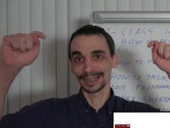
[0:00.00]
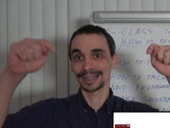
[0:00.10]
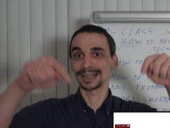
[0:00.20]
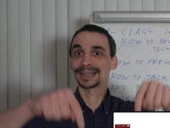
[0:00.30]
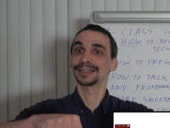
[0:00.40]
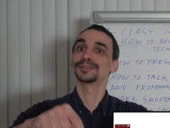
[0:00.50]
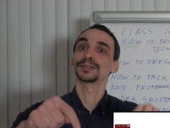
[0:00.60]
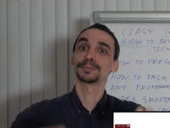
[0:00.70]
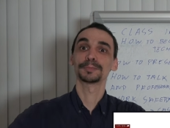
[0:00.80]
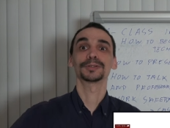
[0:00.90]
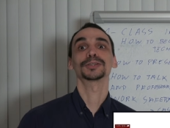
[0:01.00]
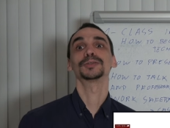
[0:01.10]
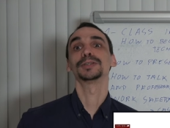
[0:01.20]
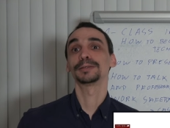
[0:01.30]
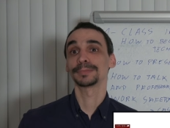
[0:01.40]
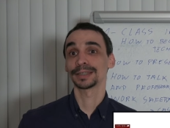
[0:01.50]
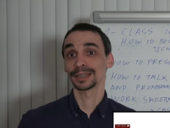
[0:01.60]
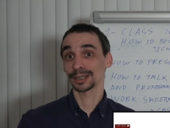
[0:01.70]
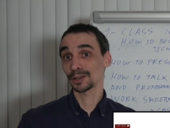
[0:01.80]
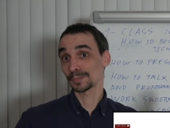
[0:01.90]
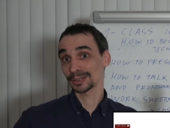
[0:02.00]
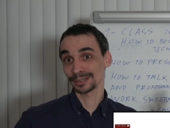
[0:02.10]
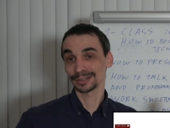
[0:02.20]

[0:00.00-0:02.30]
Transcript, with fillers: and remember to leave me a comment